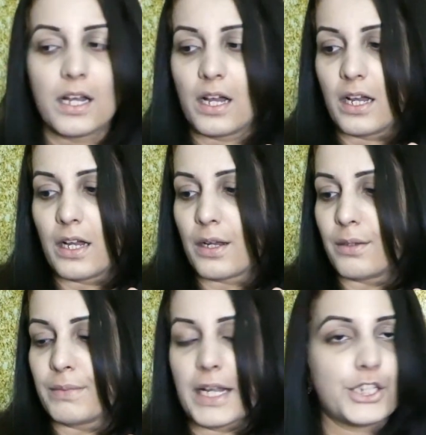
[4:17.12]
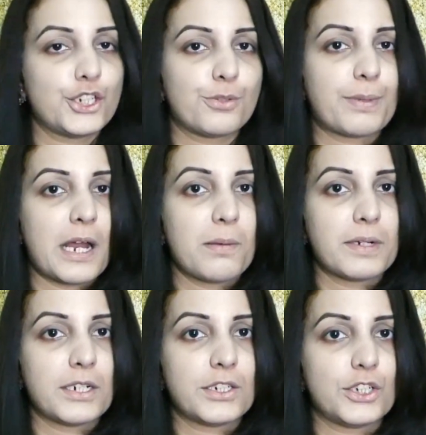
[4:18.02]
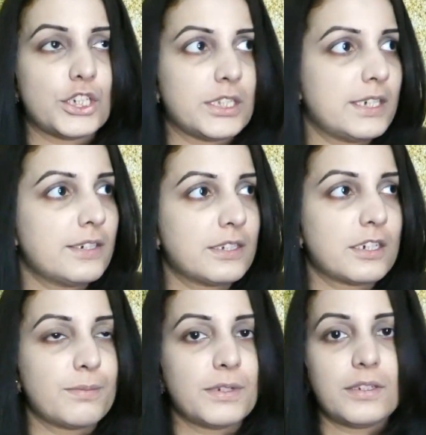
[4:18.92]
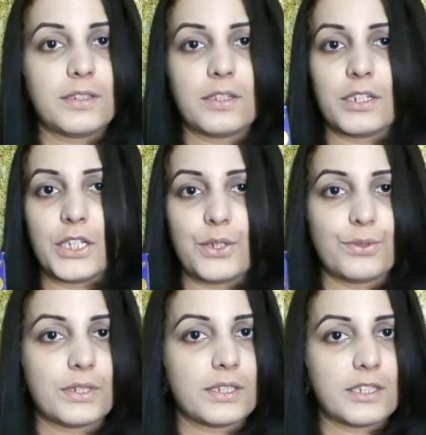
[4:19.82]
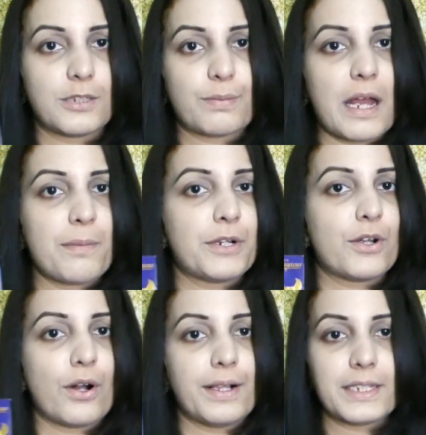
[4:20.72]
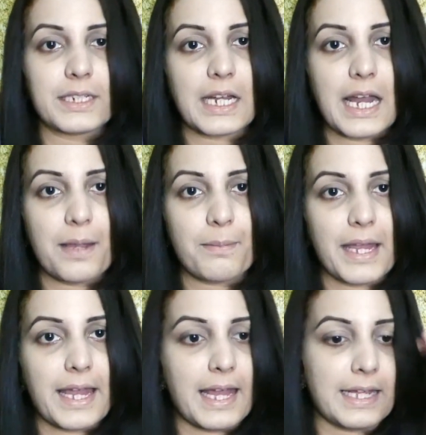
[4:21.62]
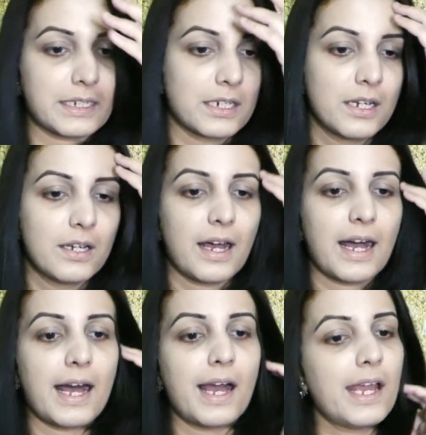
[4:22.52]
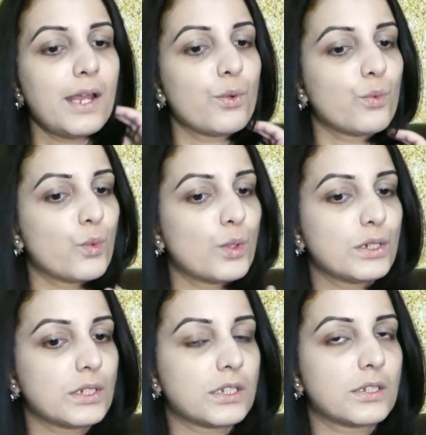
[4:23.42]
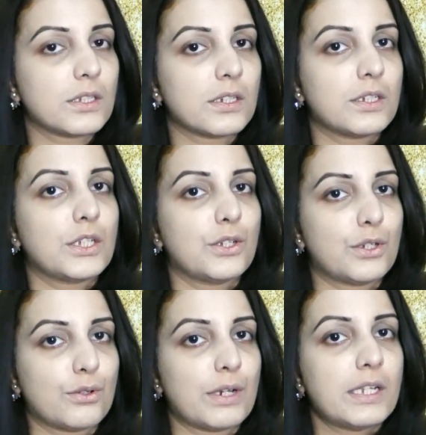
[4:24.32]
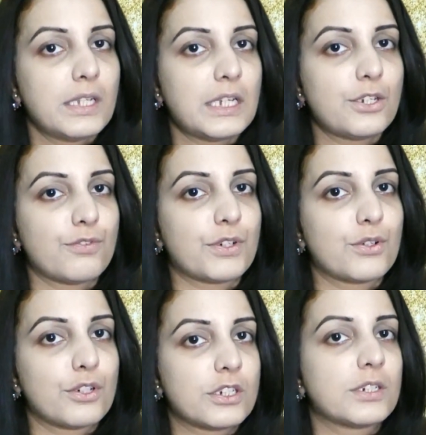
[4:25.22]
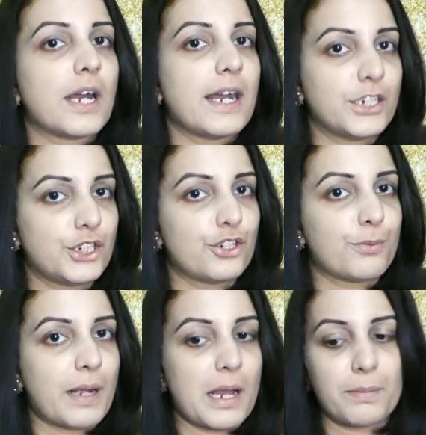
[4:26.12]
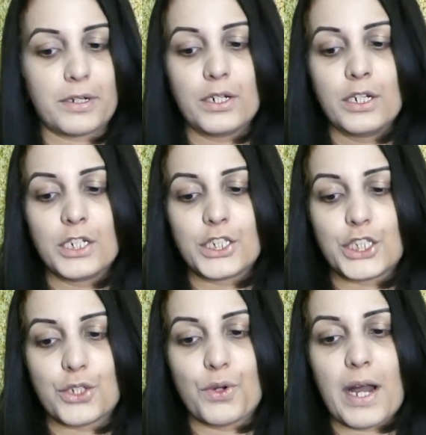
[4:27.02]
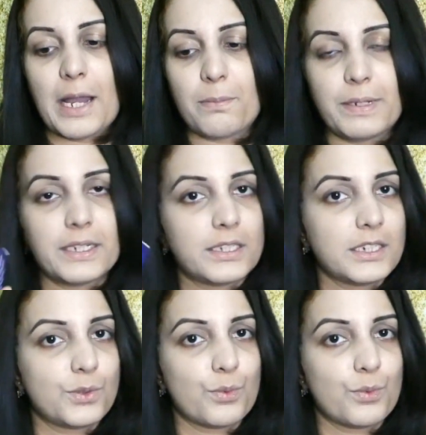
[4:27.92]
eyeshadow primer. Jadira Sarmal uses this primer all the time, and I was in need of a good eyeshadow primer, so I picked this